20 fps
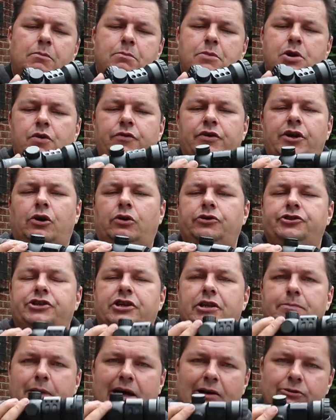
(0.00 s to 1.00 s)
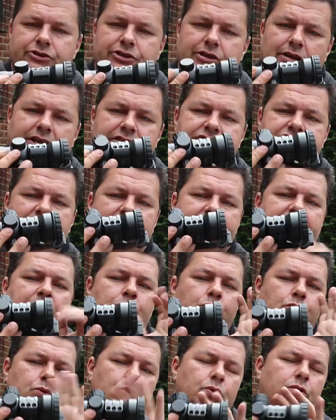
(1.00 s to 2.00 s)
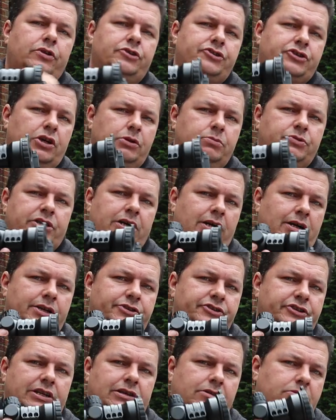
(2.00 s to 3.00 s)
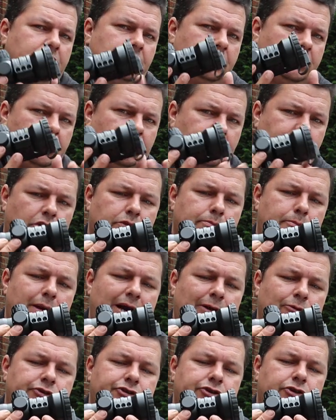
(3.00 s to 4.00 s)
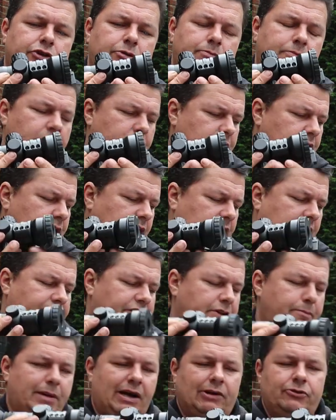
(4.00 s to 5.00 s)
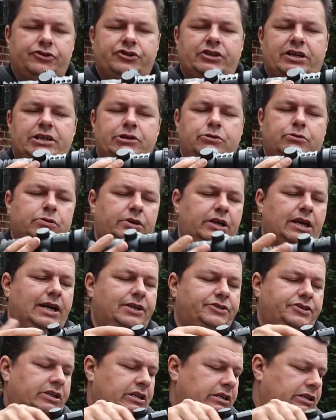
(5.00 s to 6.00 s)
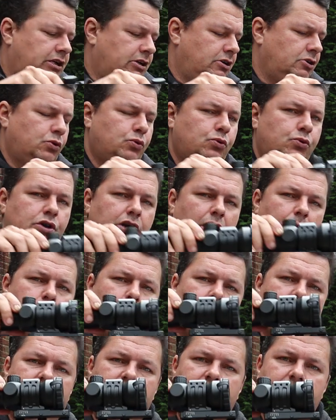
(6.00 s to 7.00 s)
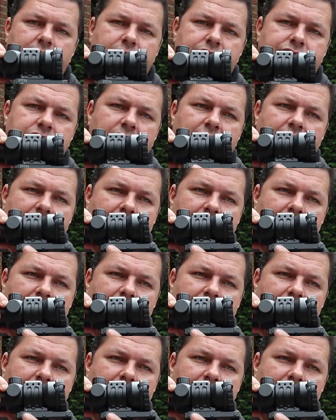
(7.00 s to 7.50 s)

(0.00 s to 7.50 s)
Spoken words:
Moving on to the mounts, like I said, all of the scopes that I sell, I've got mounts on them, and the mounts that you'll get all come with these